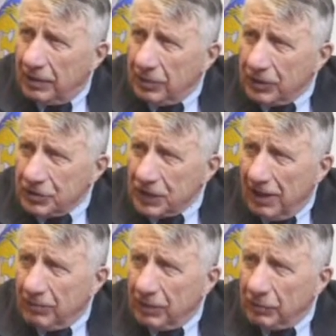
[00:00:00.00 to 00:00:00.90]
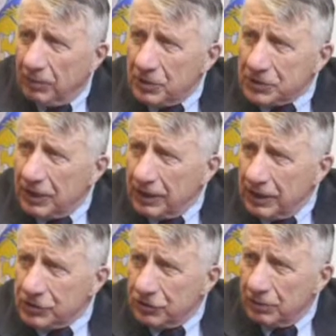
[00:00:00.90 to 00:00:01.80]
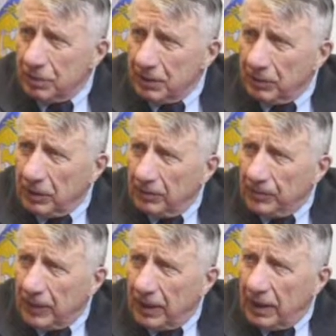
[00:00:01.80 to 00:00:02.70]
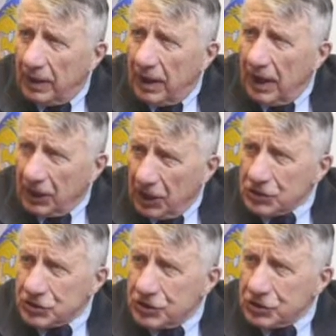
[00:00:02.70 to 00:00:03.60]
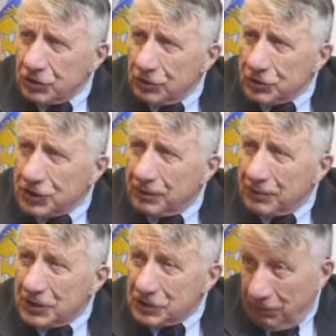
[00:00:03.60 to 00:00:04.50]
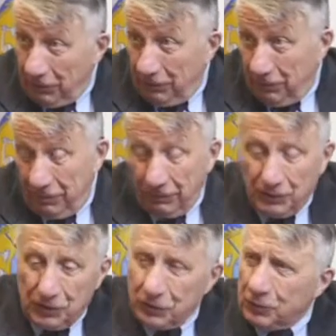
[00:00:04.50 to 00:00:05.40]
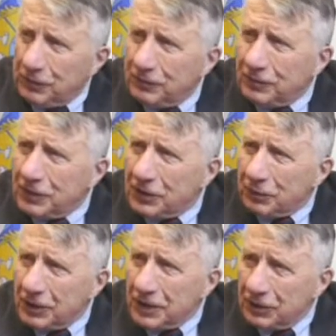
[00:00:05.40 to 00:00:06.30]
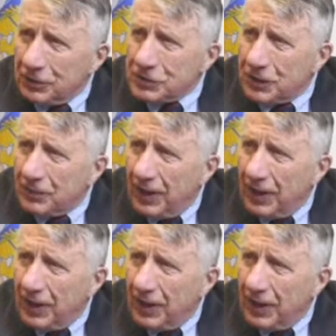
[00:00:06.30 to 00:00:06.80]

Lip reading: because I've been representing injured people against insurance companies for 52 or 53 years.